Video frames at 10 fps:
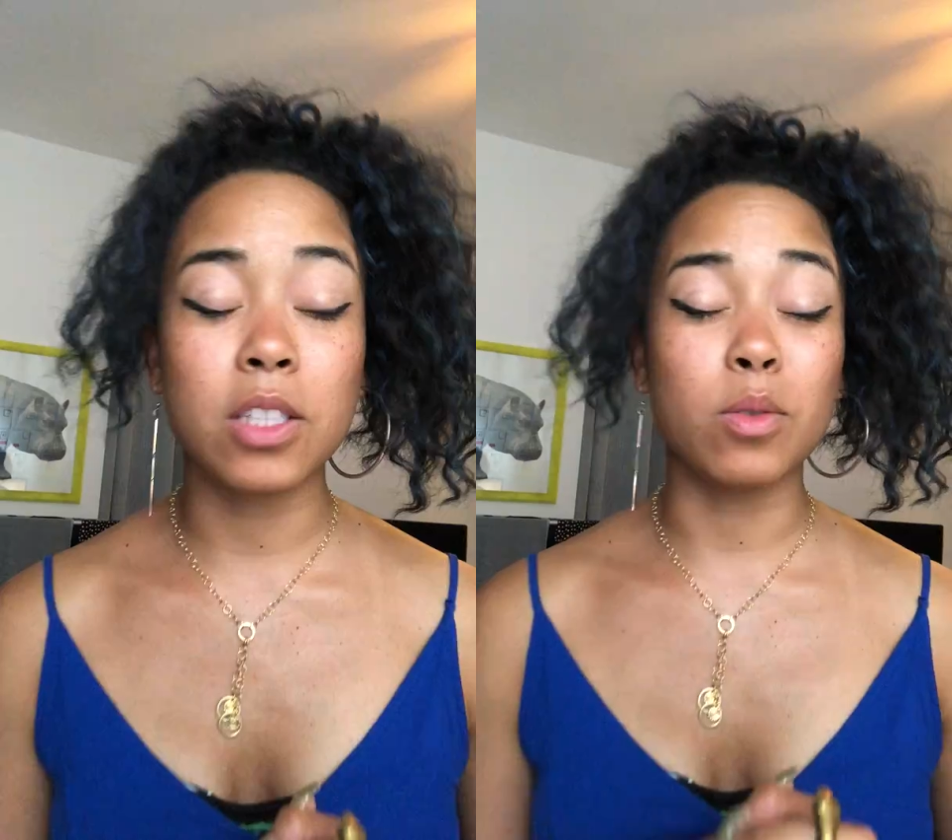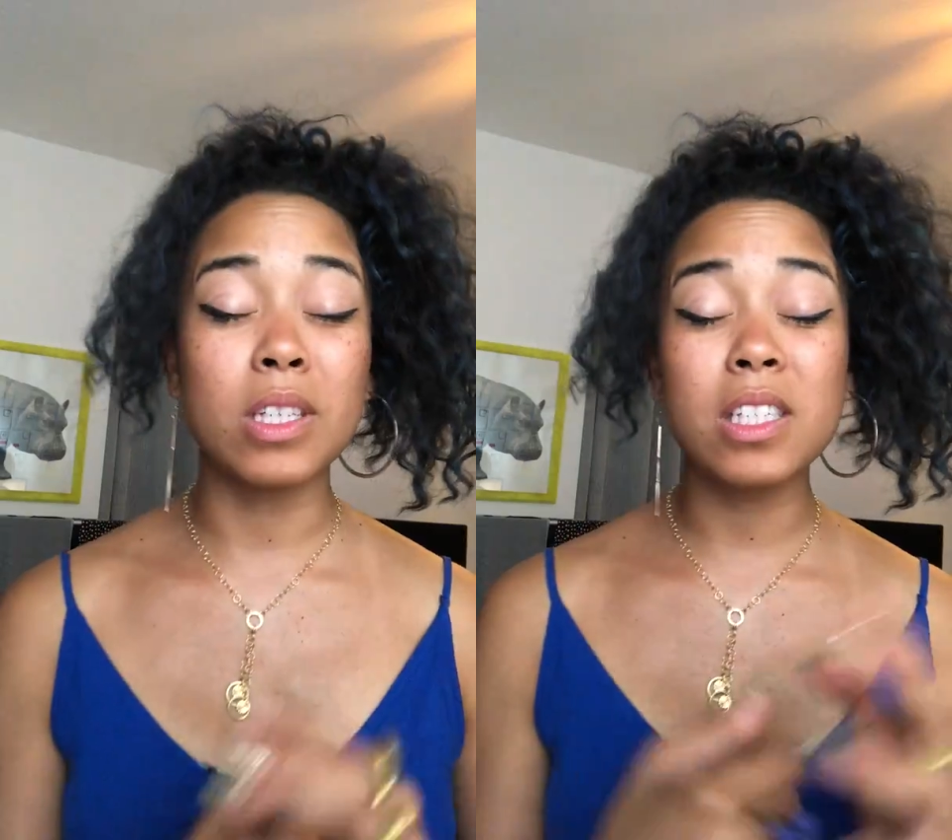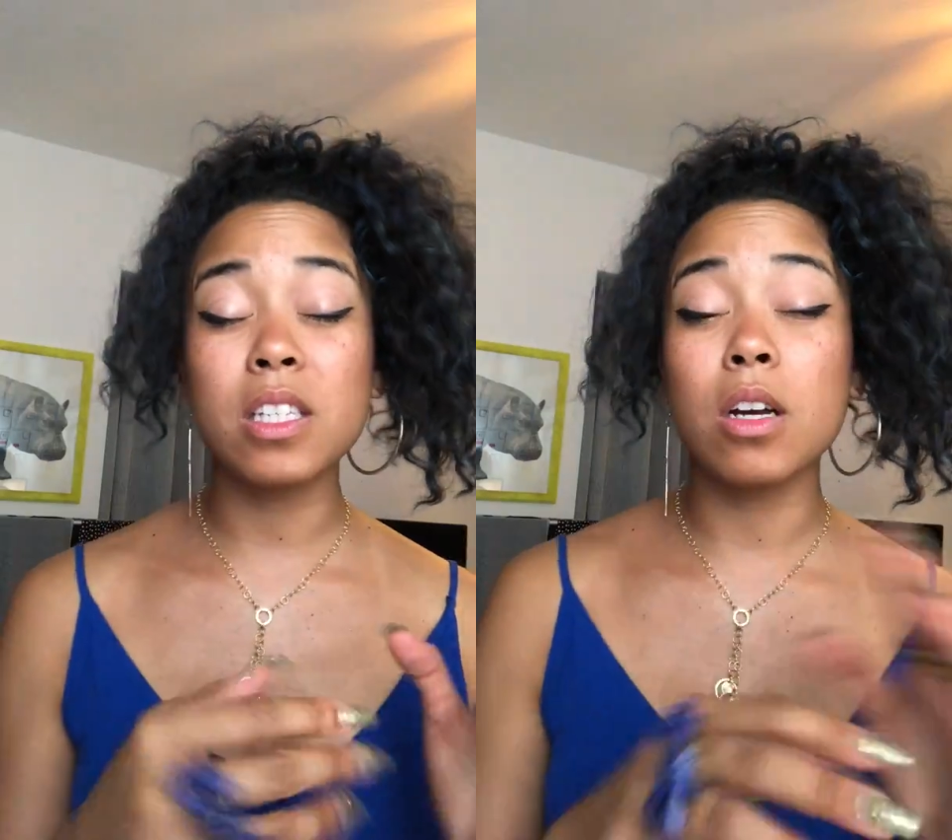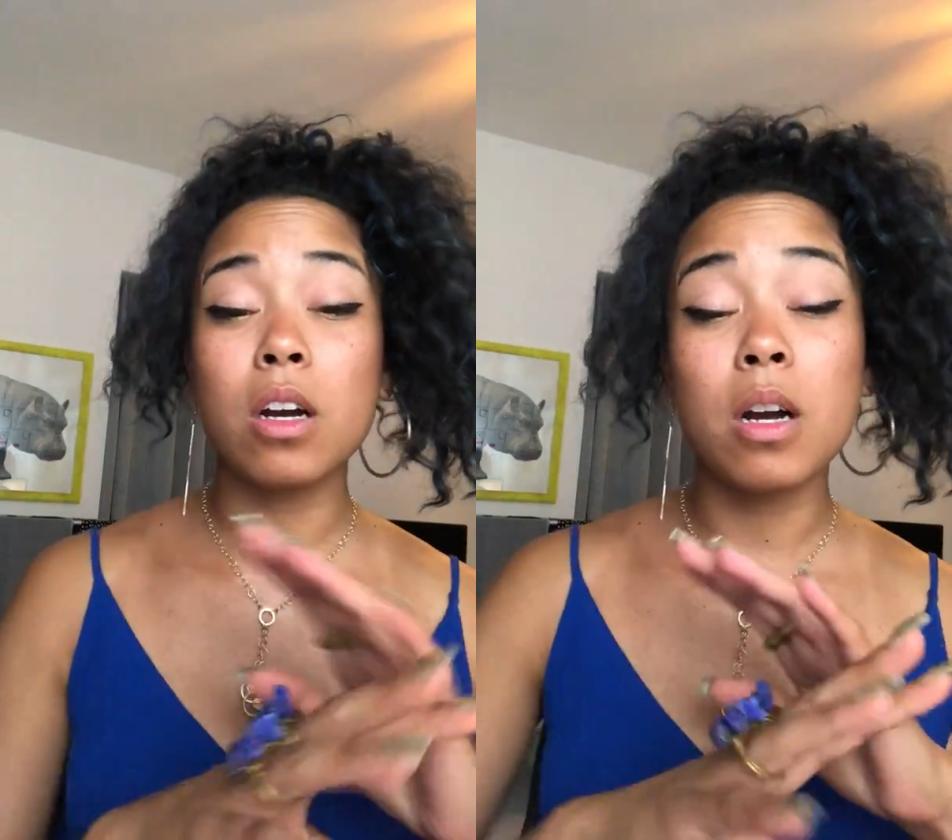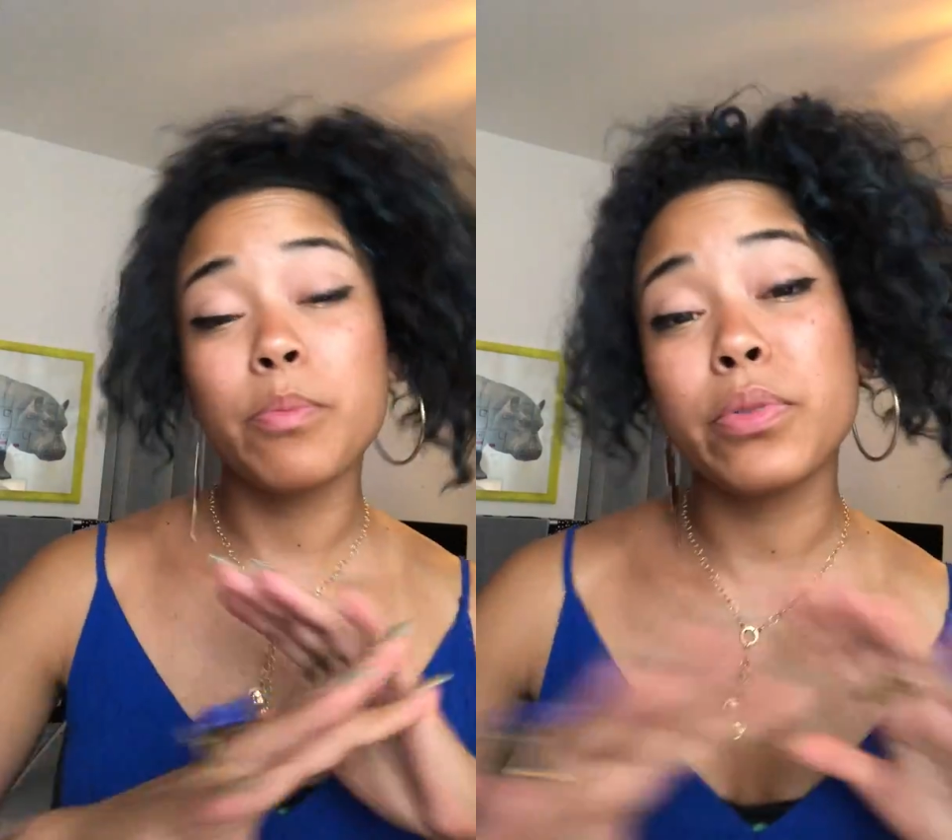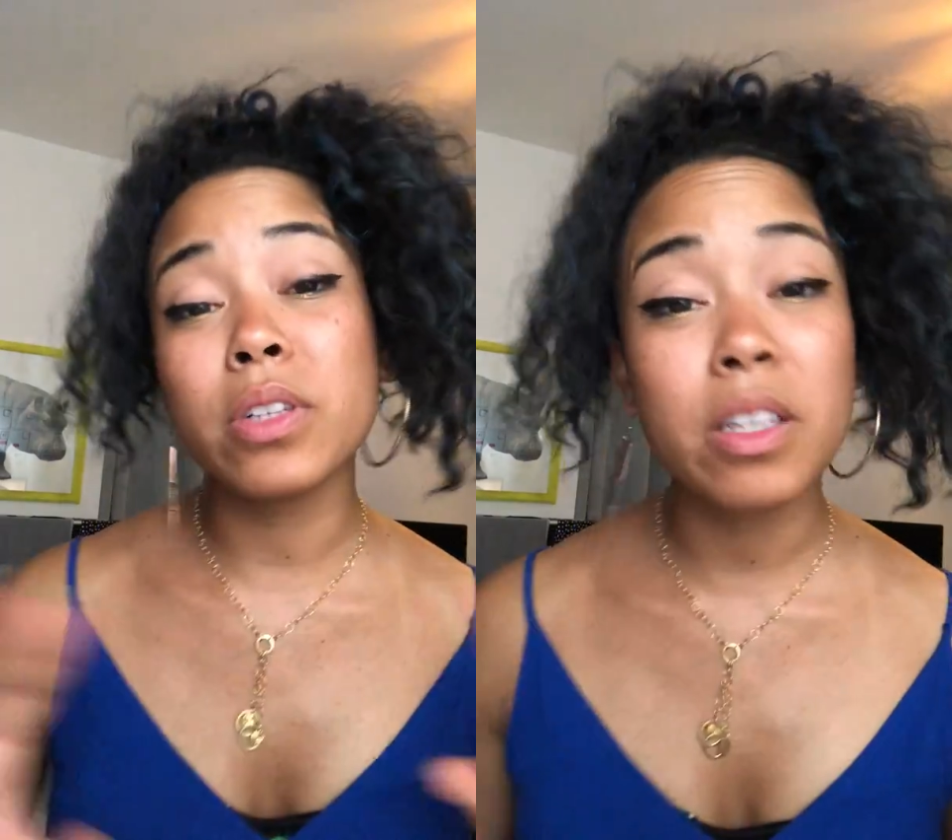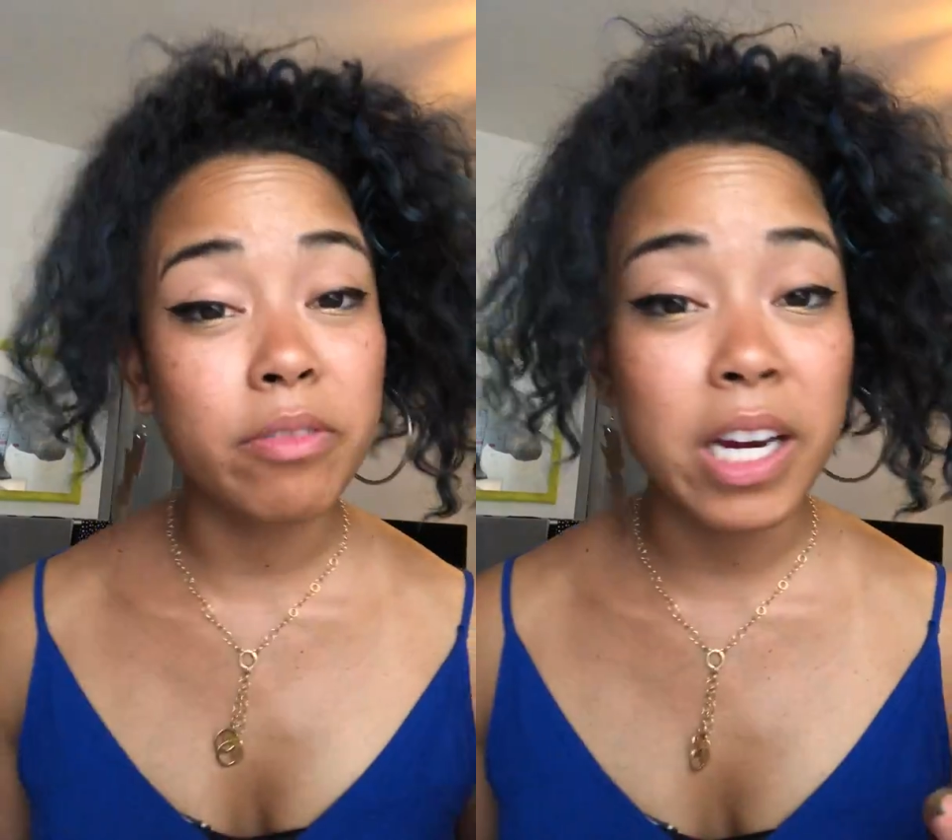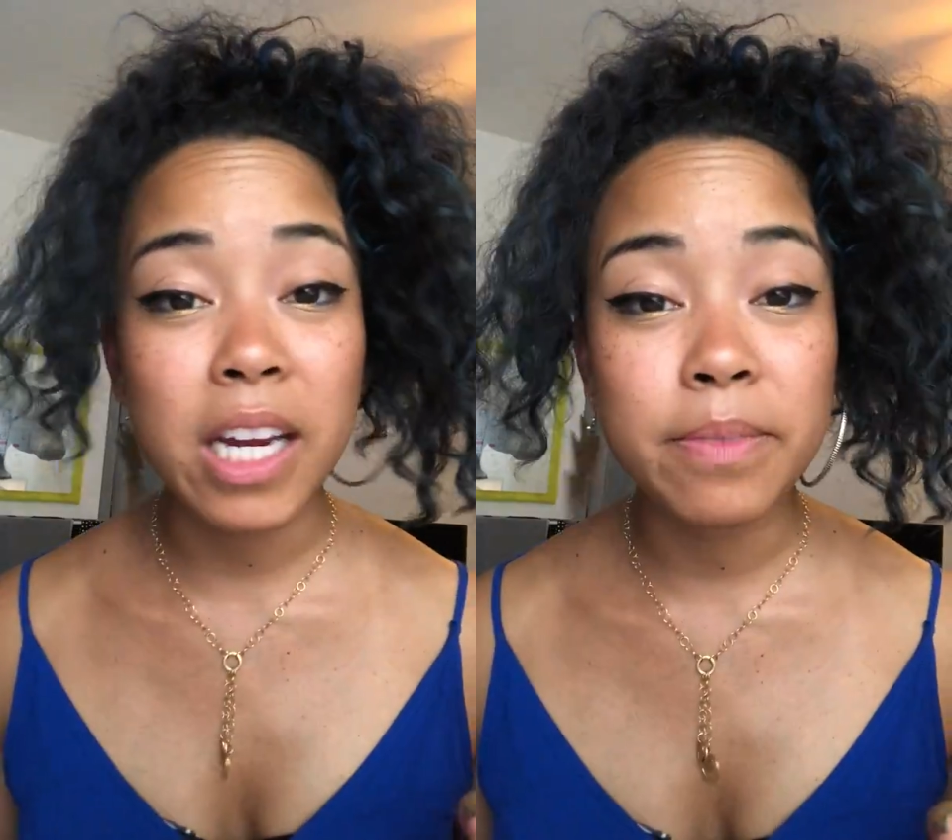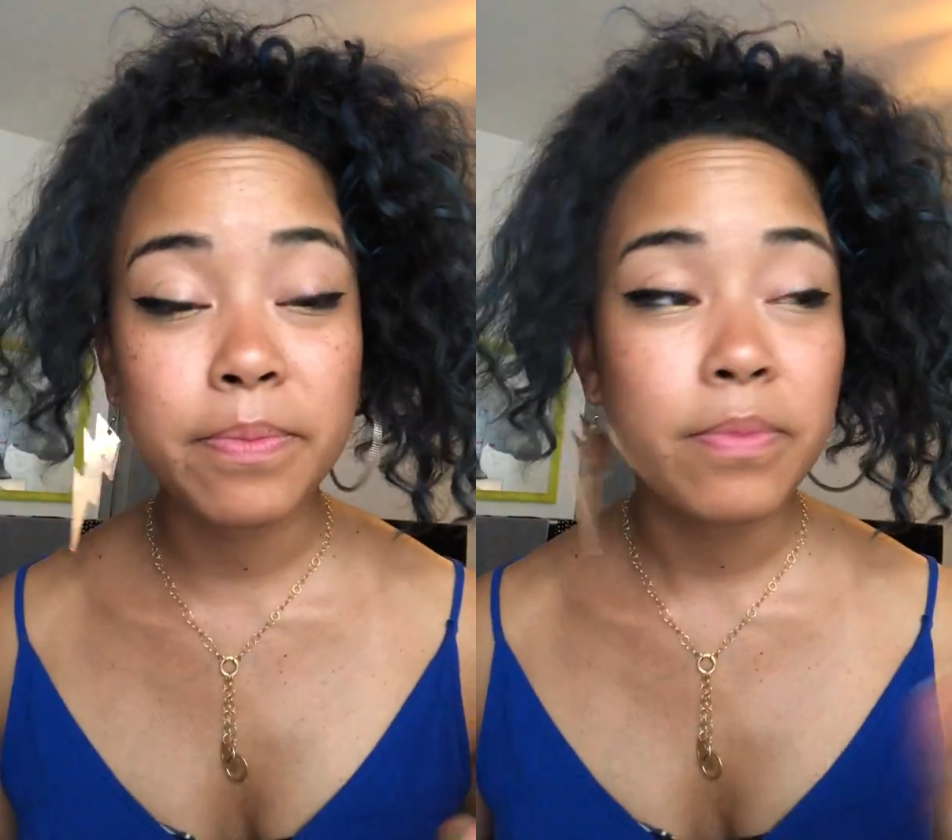So this is a complete rant.